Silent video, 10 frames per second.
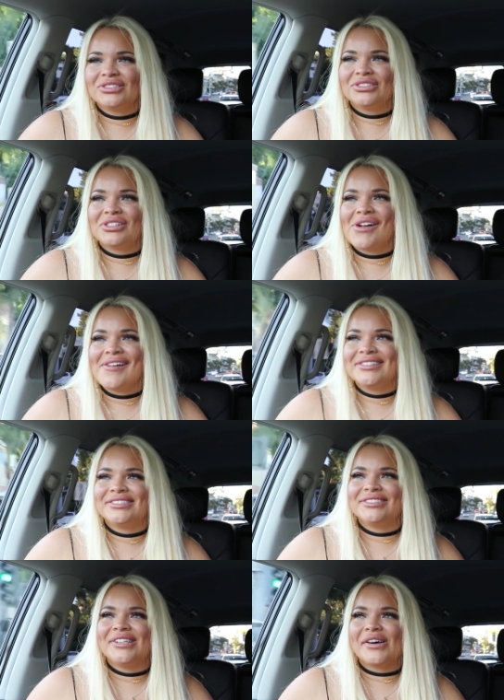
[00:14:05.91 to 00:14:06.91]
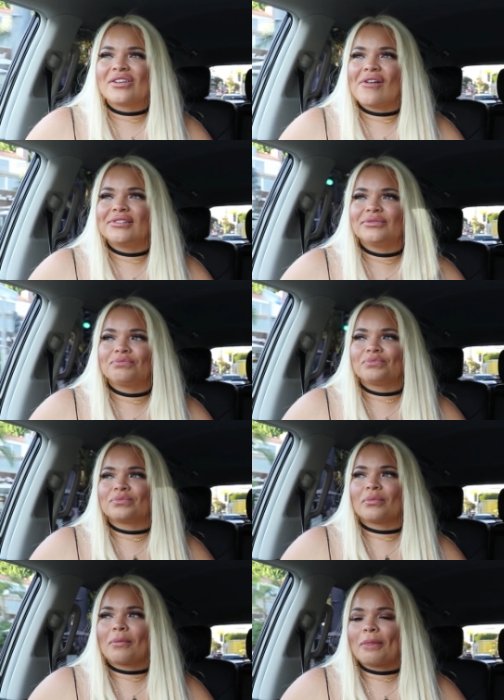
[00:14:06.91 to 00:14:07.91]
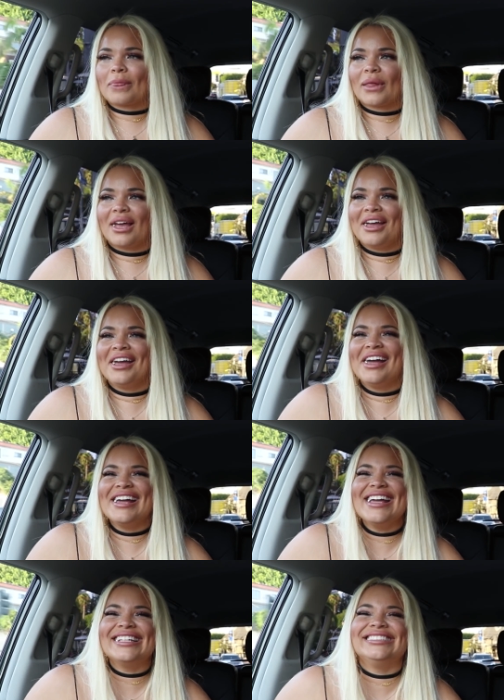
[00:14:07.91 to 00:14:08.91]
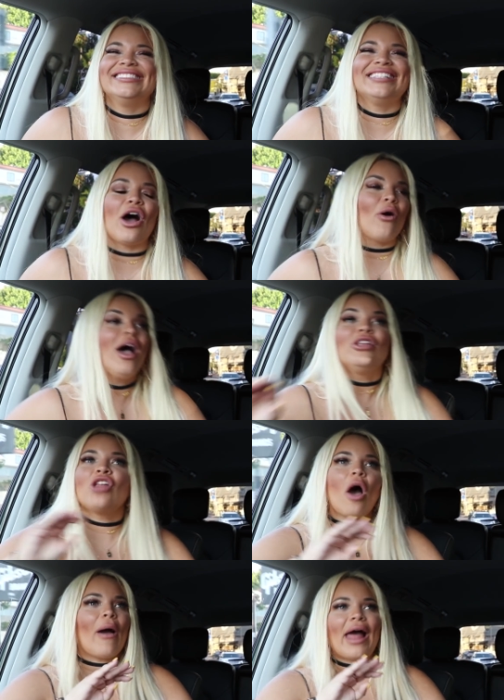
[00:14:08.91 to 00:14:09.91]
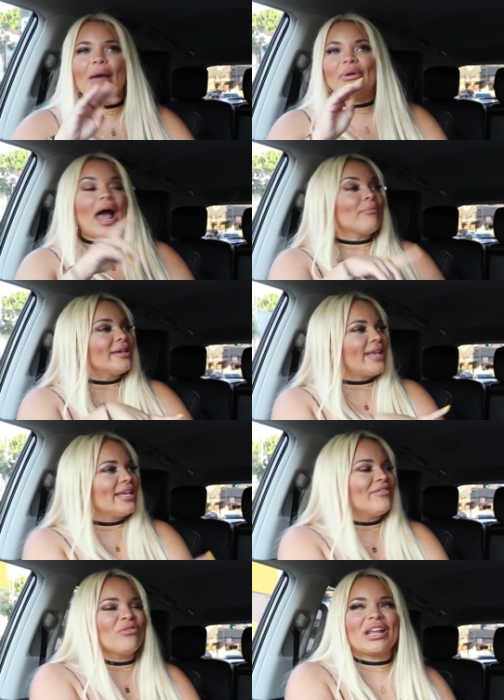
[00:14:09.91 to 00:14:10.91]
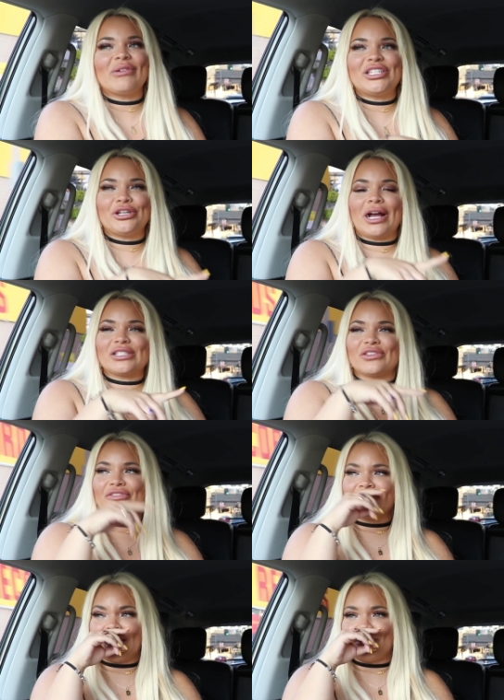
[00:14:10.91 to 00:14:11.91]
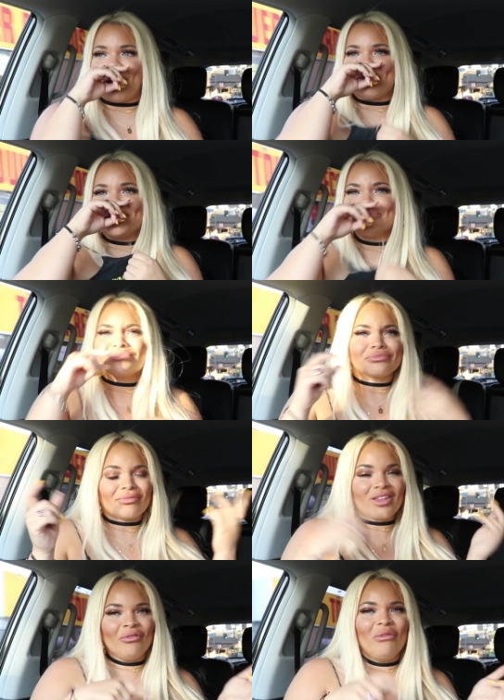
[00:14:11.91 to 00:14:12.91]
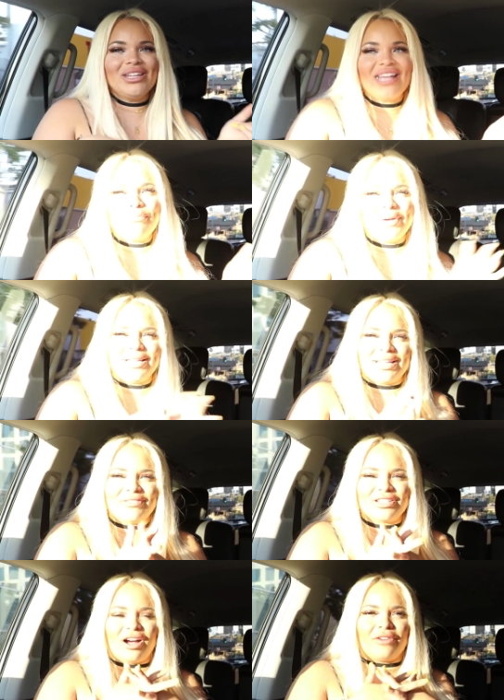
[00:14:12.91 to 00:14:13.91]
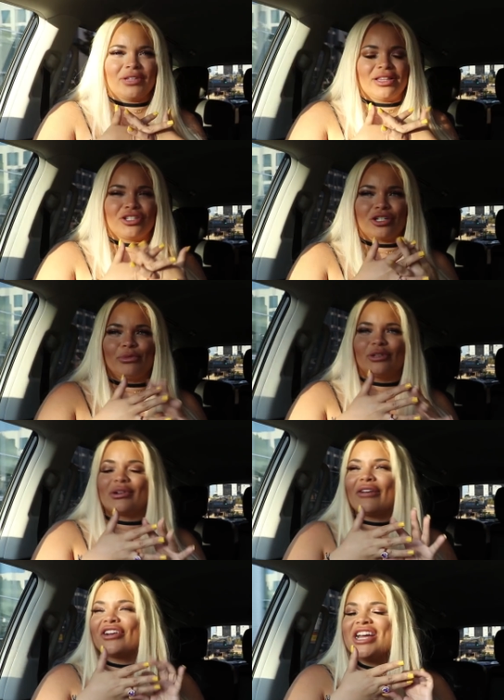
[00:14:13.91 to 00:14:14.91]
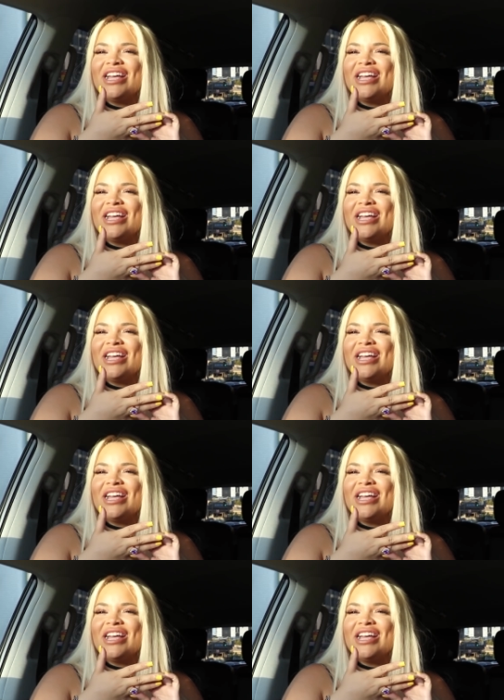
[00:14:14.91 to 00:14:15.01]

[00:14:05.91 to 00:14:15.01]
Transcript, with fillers: you out, because it's always it's always good for them to want more, you know. Like. no, no. I, but I'm like that. Even when I went to your house for the first time, remember when we did that bit in David's car with like the gerbil or whatever,